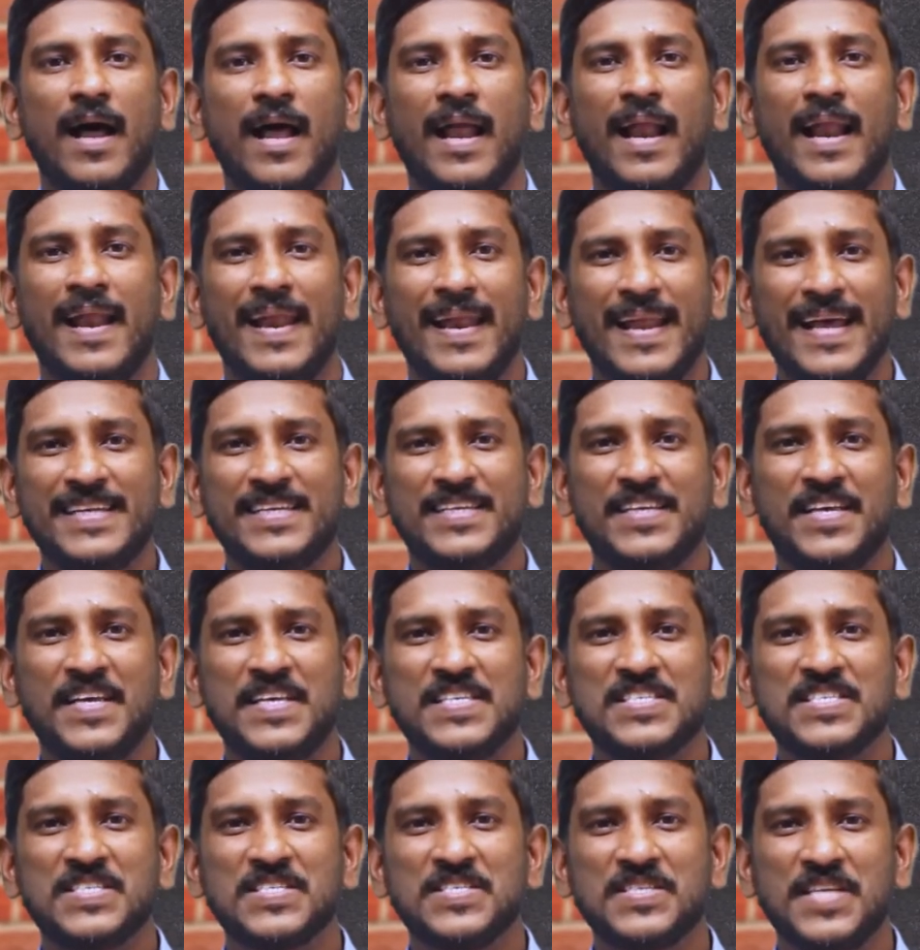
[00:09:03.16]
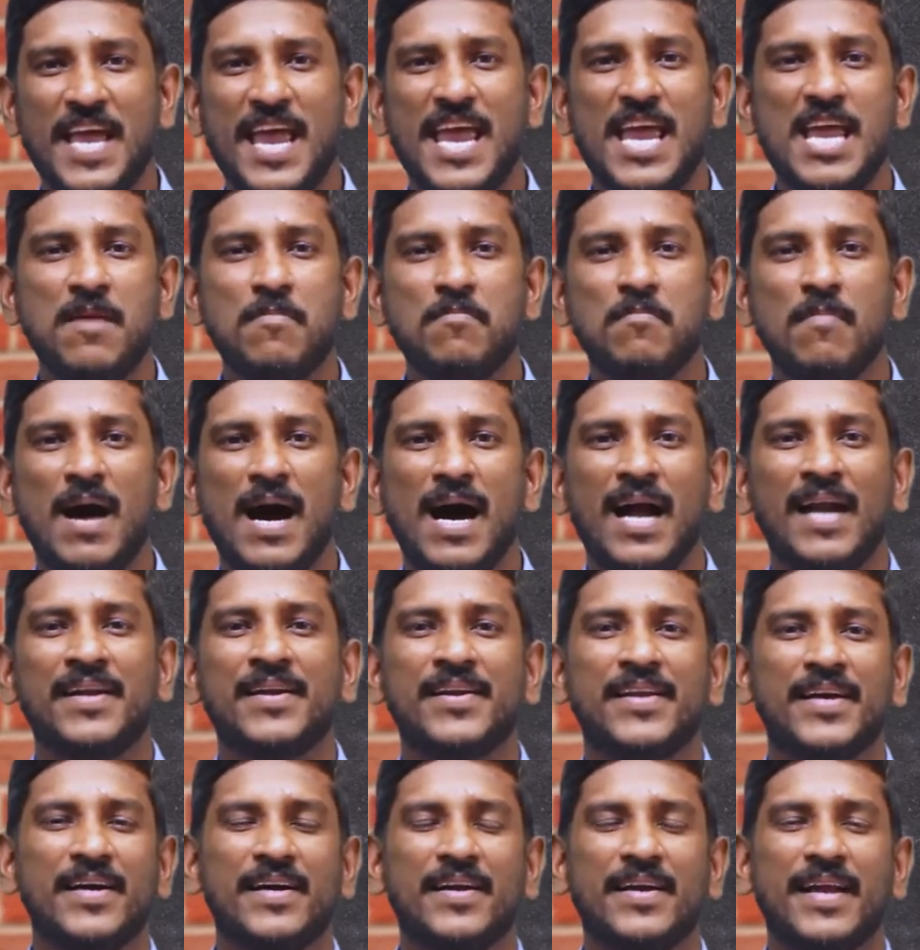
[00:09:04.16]
let his name
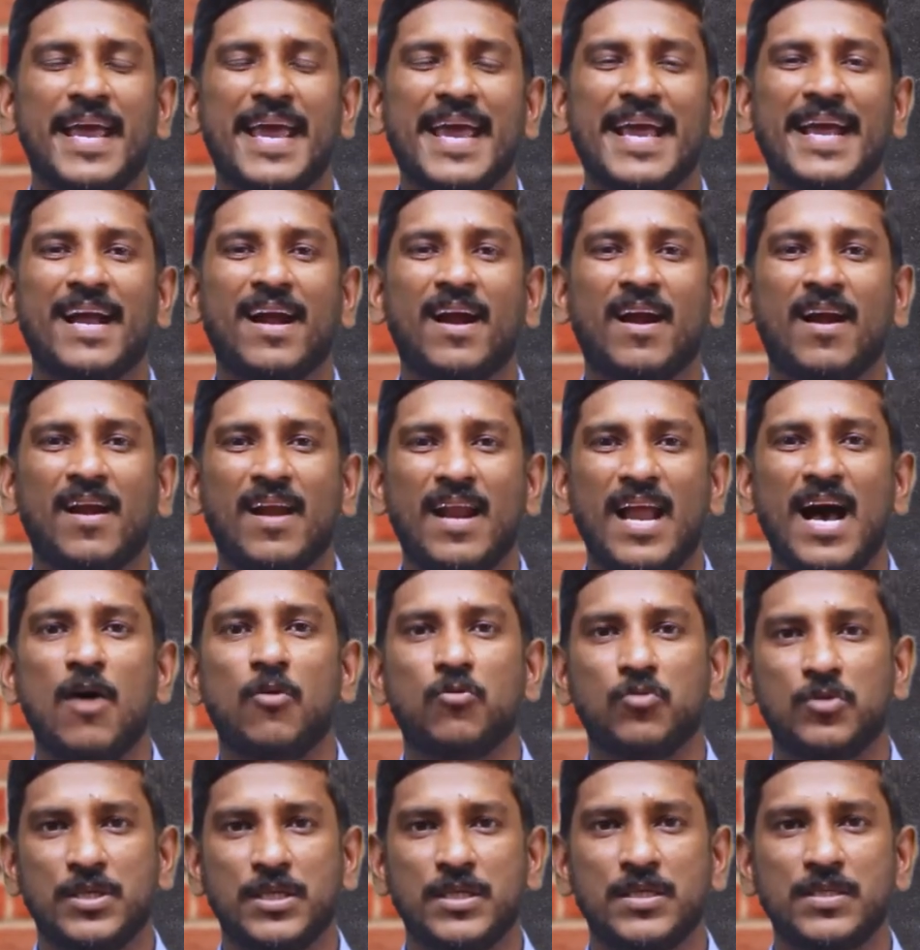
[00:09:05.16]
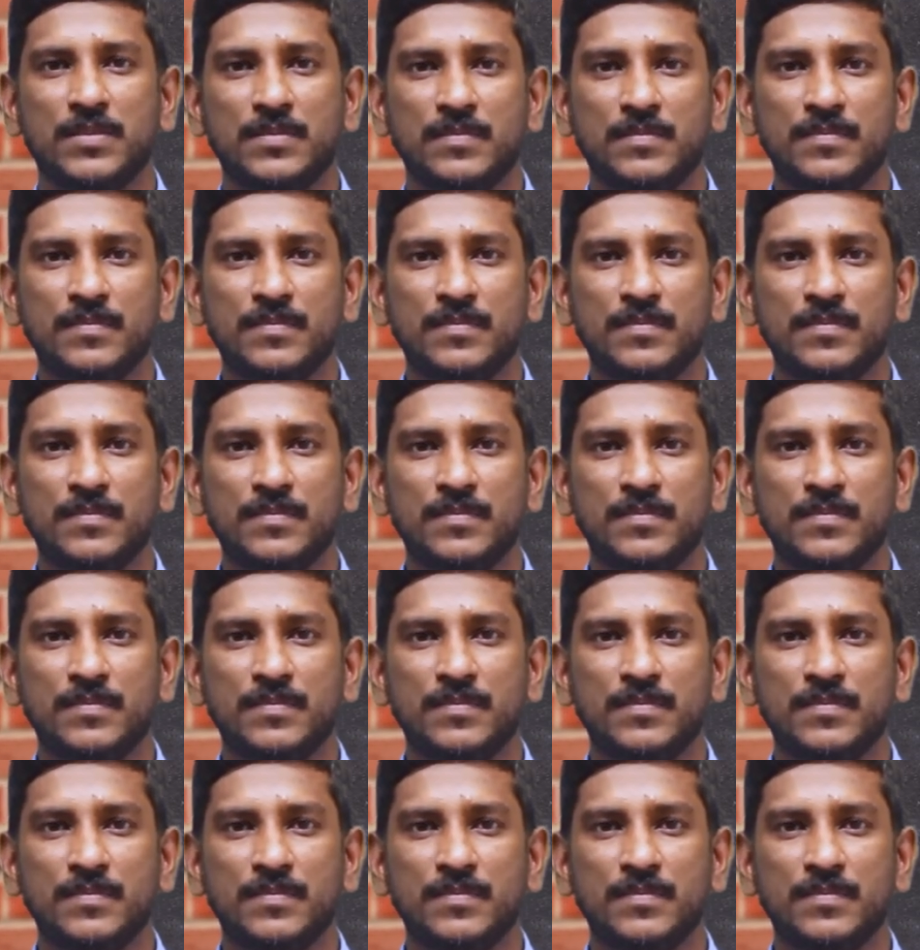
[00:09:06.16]
under a cloud.